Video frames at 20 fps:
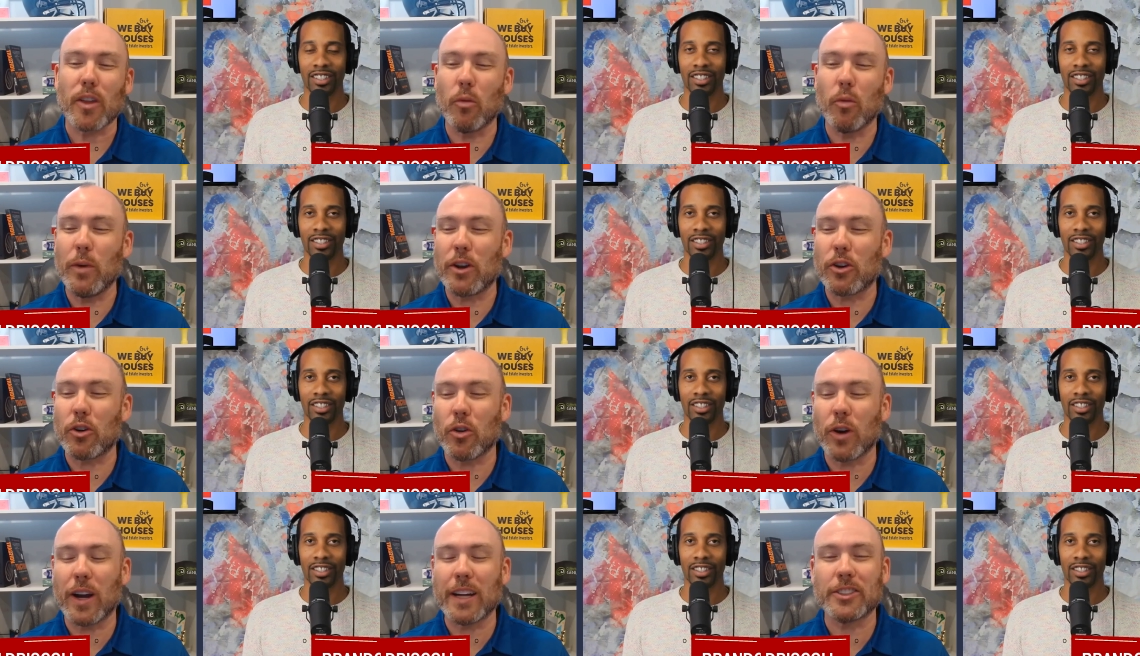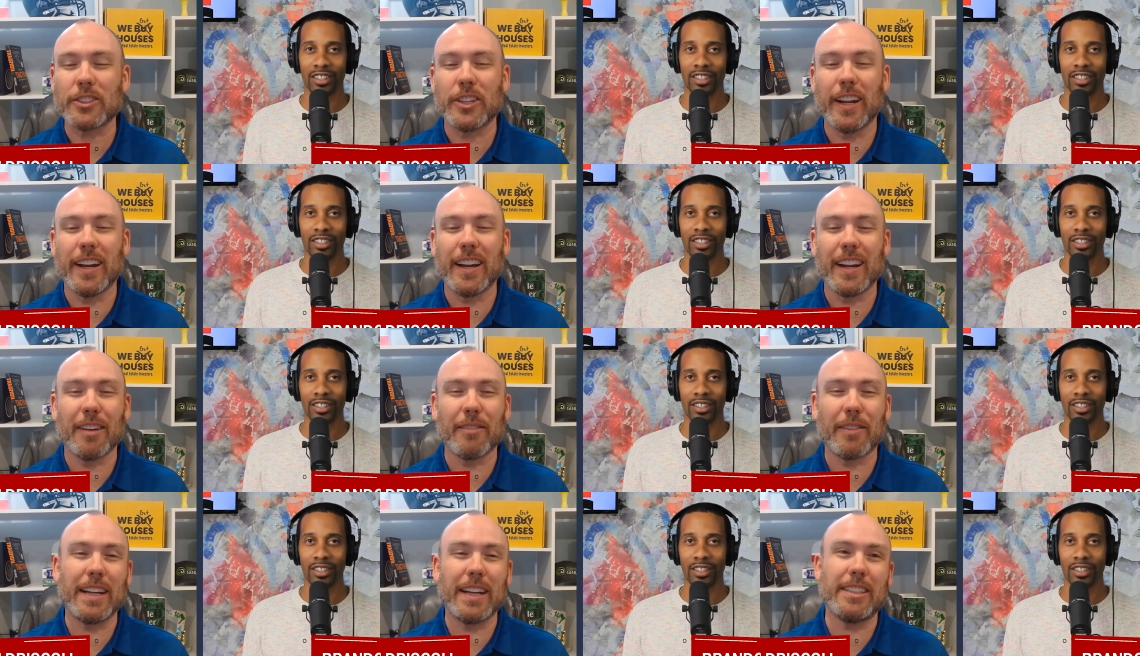Speaker 1: and we crushed it.
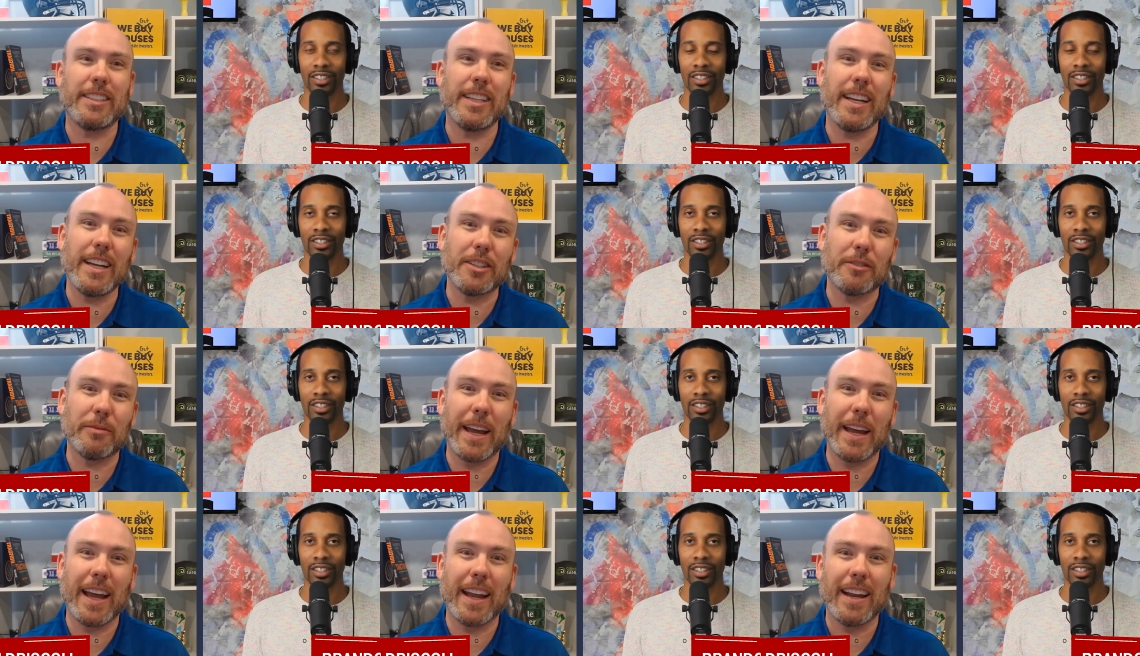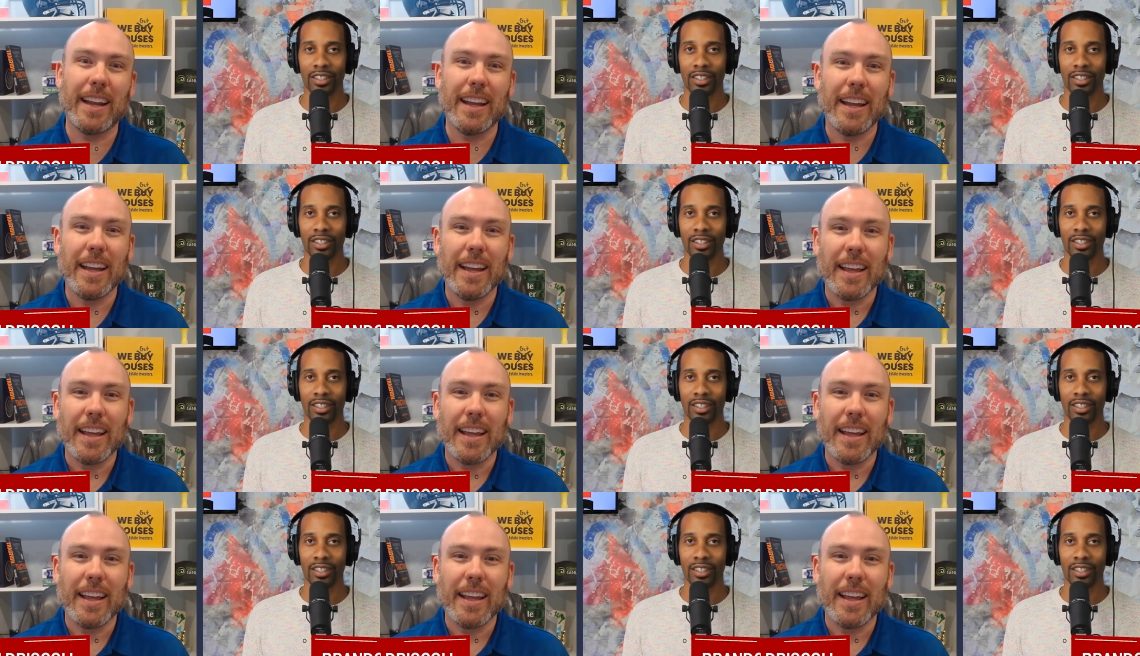I'm like, geez, man.